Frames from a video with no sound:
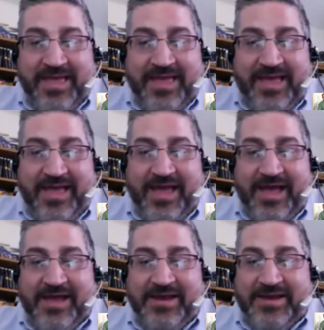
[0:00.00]

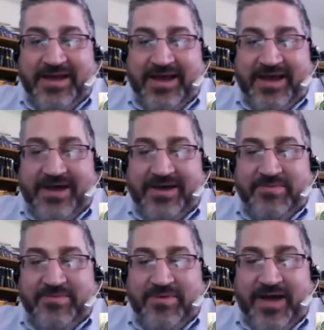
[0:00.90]
and
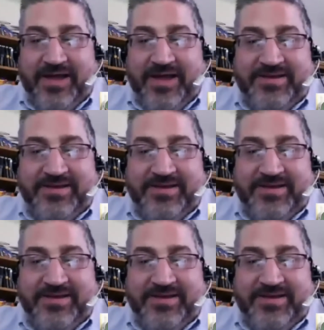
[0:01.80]
I